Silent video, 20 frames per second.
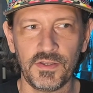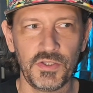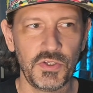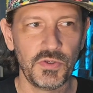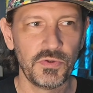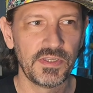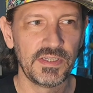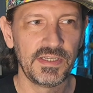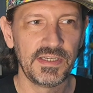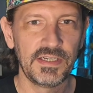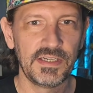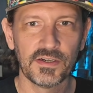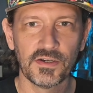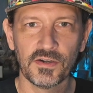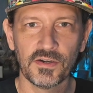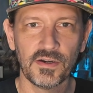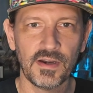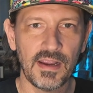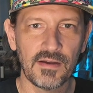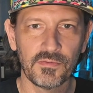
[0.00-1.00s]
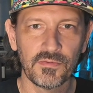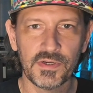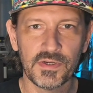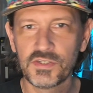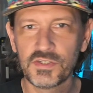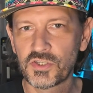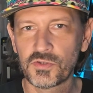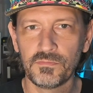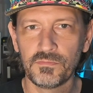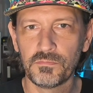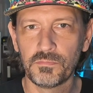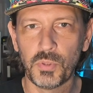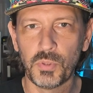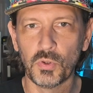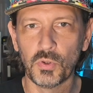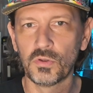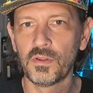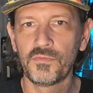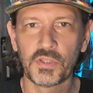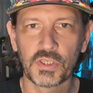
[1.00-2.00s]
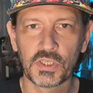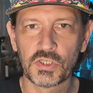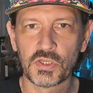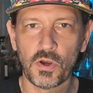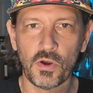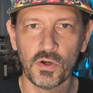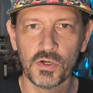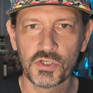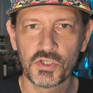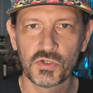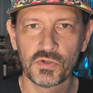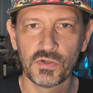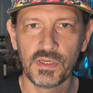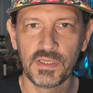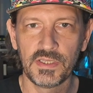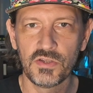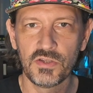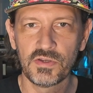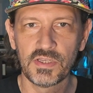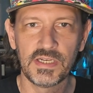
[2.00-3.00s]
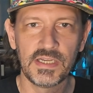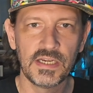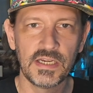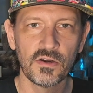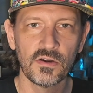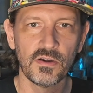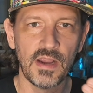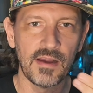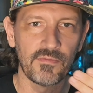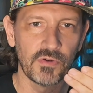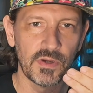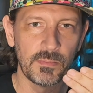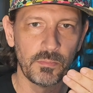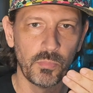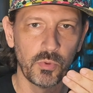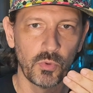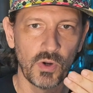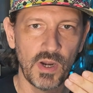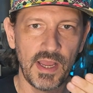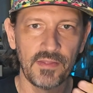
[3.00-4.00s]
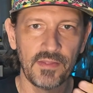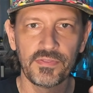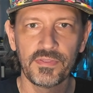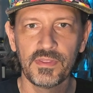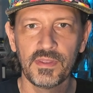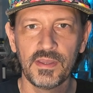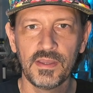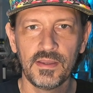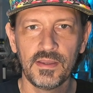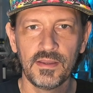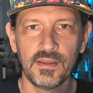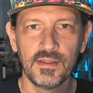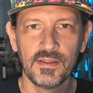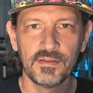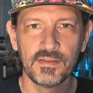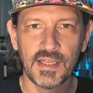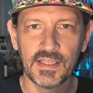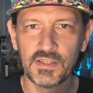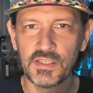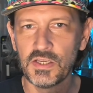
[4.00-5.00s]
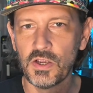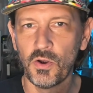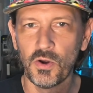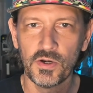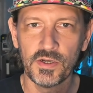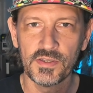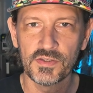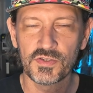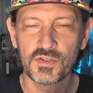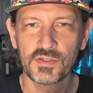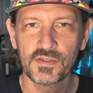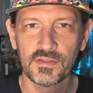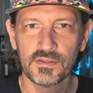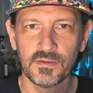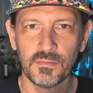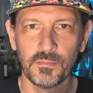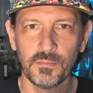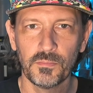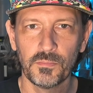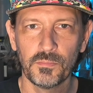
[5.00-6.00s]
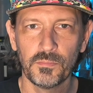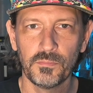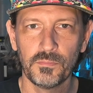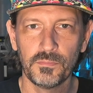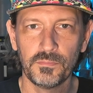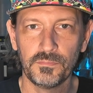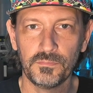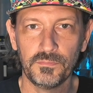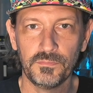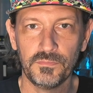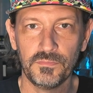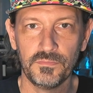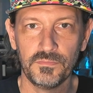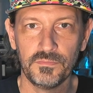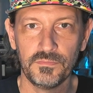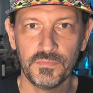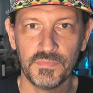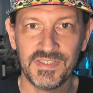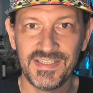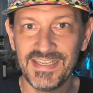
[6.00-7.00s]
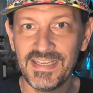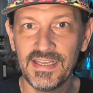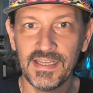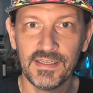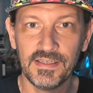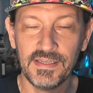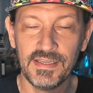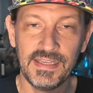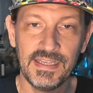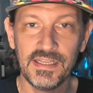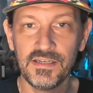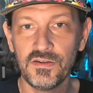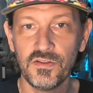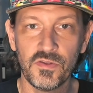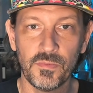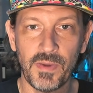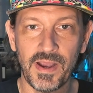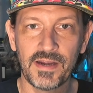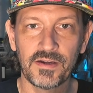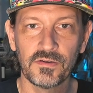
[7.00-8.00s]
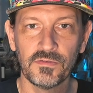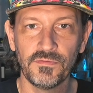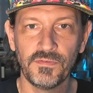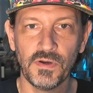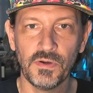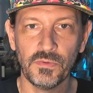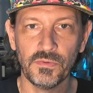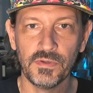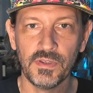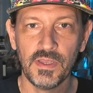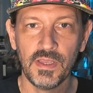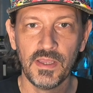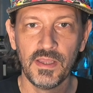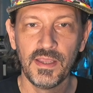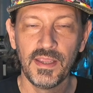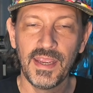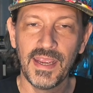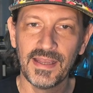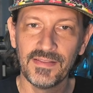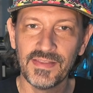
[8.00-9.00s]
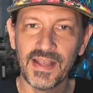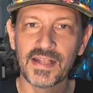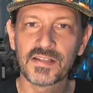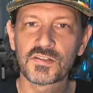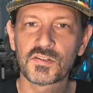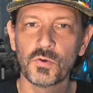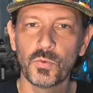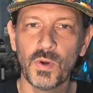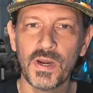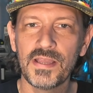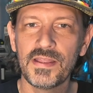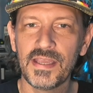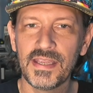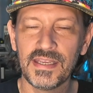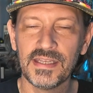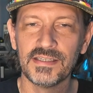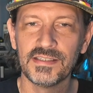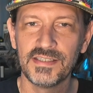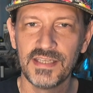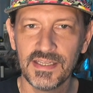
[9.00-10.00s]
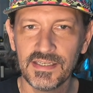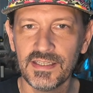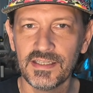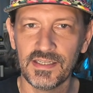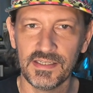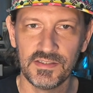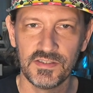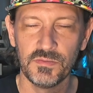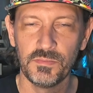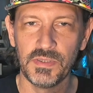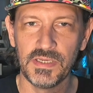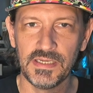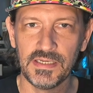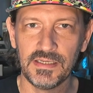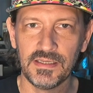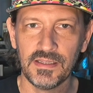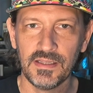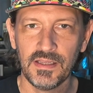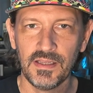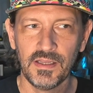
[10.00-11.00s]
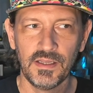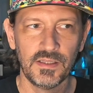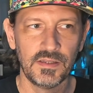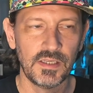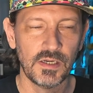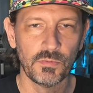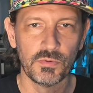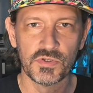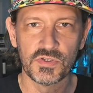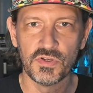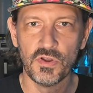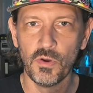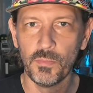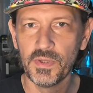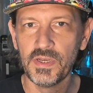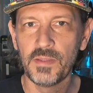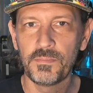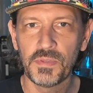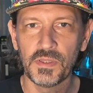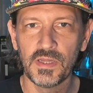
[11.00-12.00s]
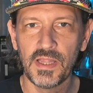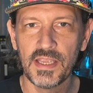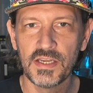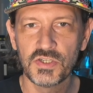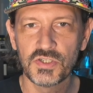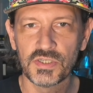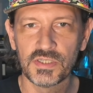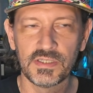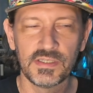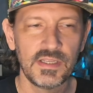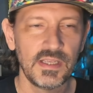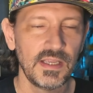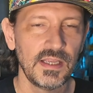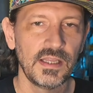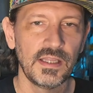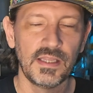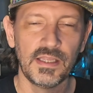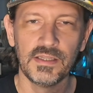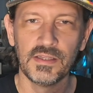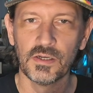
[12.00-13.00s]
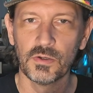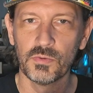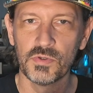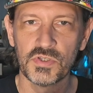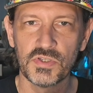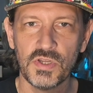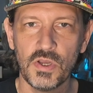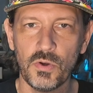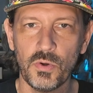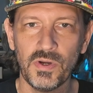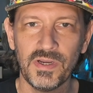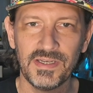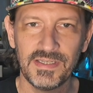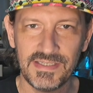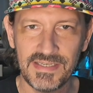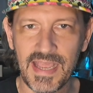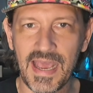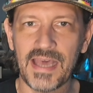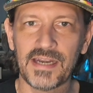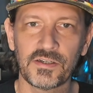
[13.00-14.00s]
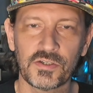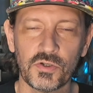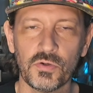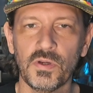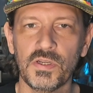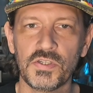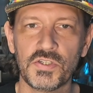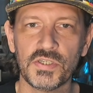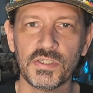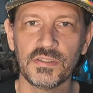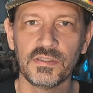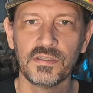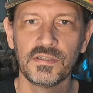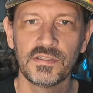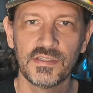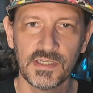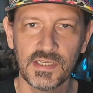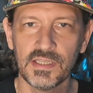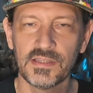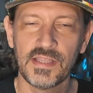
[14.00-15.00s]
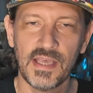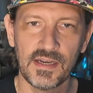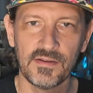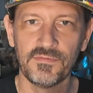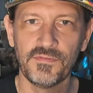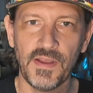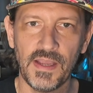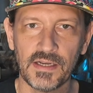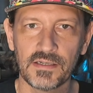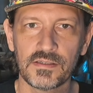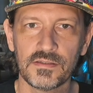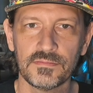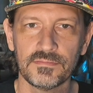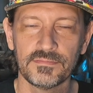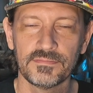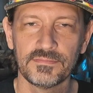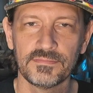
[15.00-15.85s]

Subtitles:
you can hear every pull of the guitar string, you can hear every breath that the artist did into the microphone. And that's the way they intended it to be. There was no manipulation and there was no data crunching to get that effect.